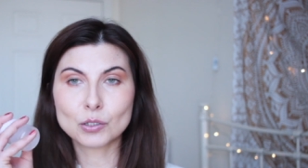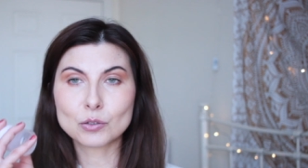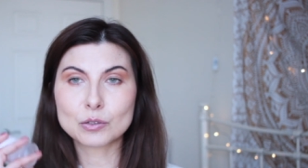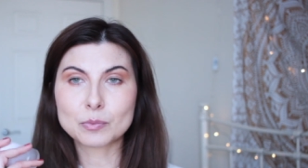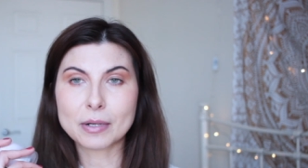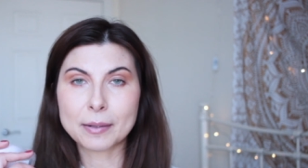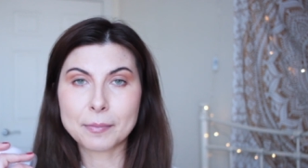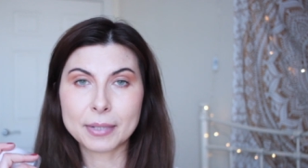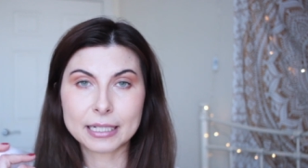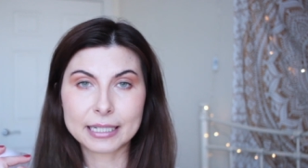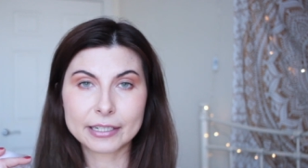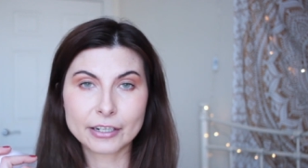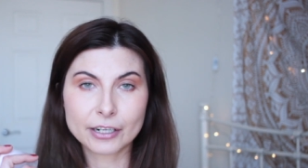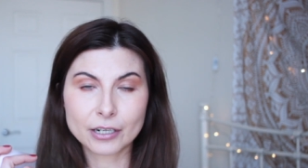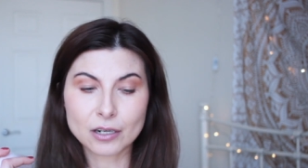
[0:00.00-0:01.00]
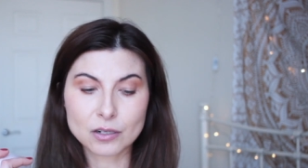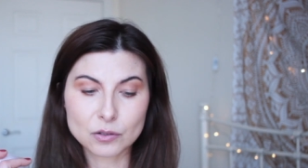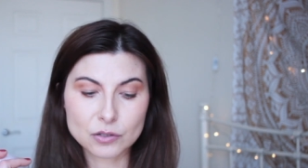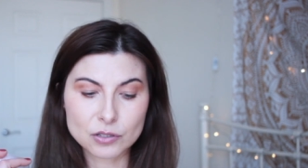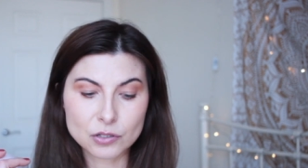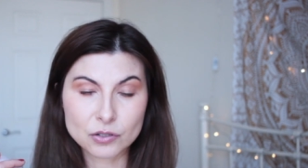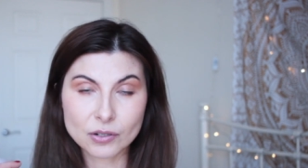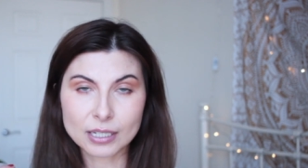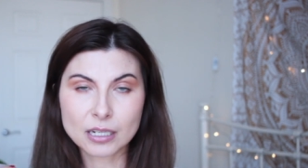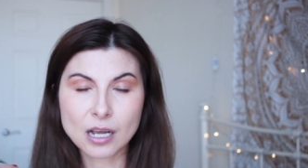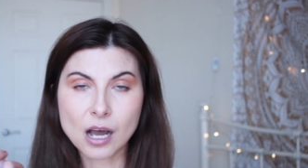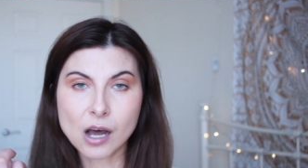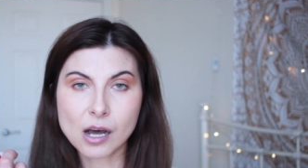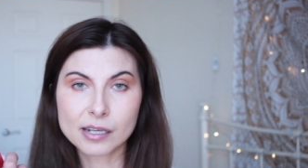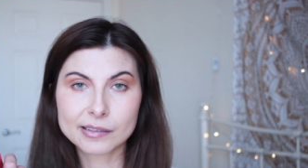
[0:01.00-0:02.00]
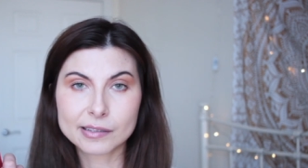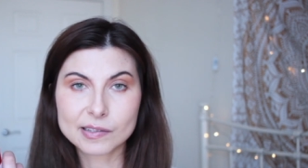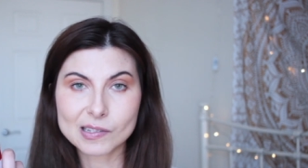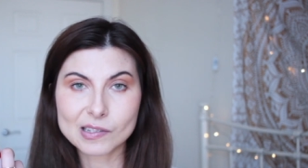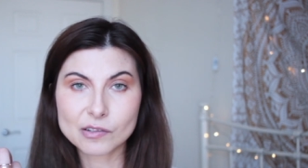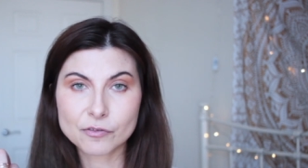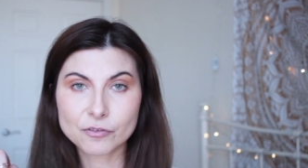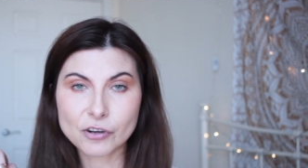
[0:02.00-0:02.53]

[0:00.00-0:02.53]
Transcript: used by many girls to enhance